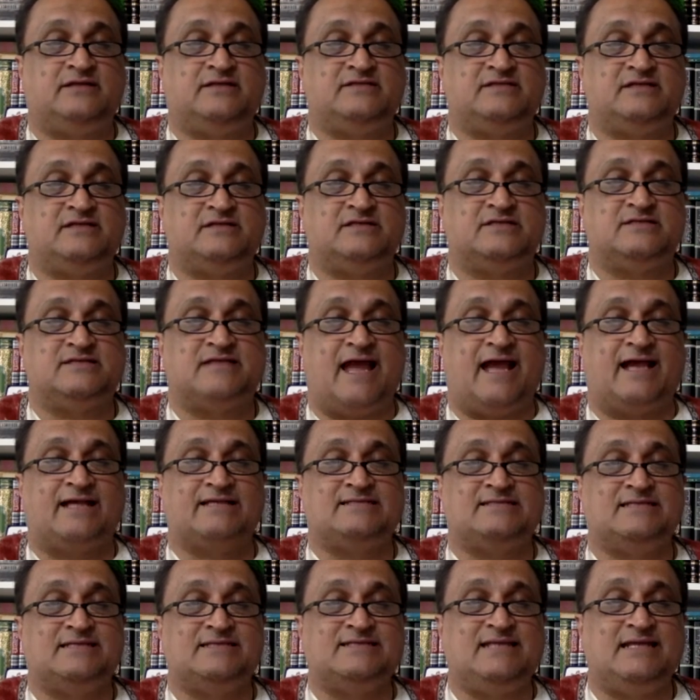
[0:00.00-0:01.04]
such as
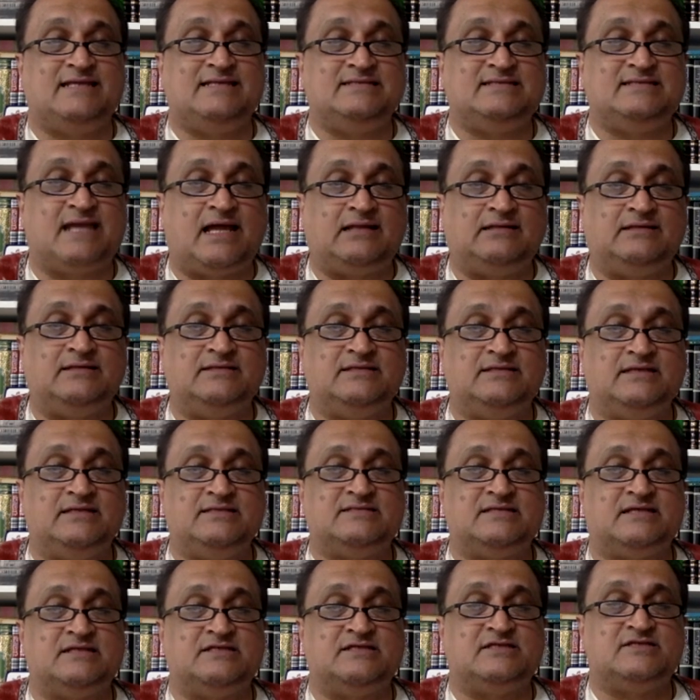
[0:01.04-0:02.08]
accidentality,
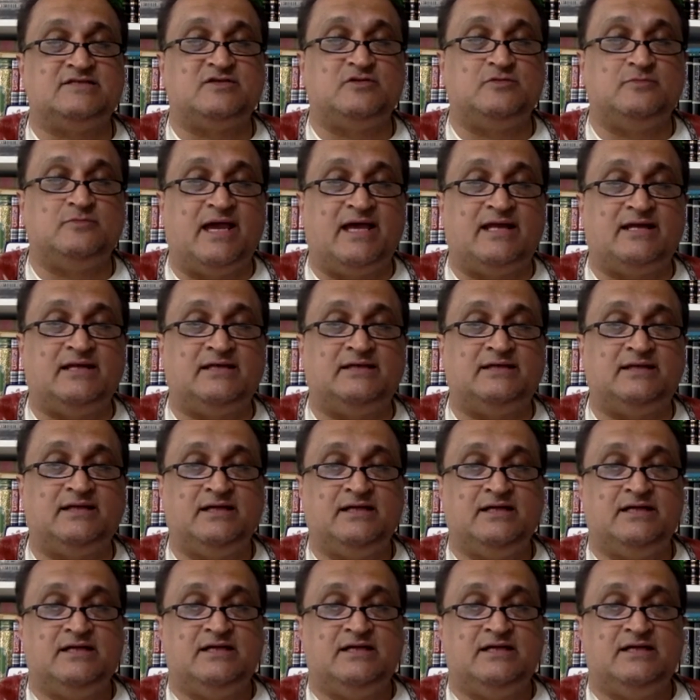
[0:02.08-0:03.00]
such as humanity,